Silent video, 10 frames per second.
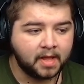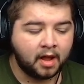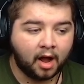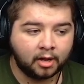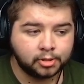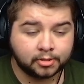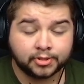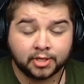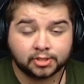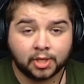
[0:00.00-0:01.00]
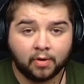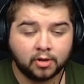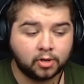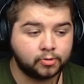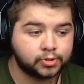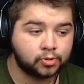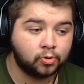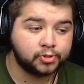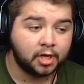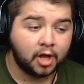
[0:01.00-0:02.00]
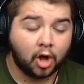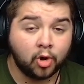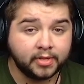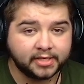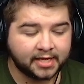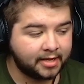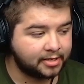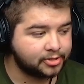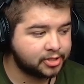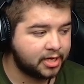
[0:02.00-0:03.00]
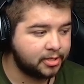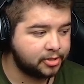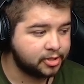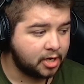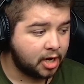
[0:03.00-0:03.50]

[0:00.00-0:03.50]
161 goals scored, only 10 conceded.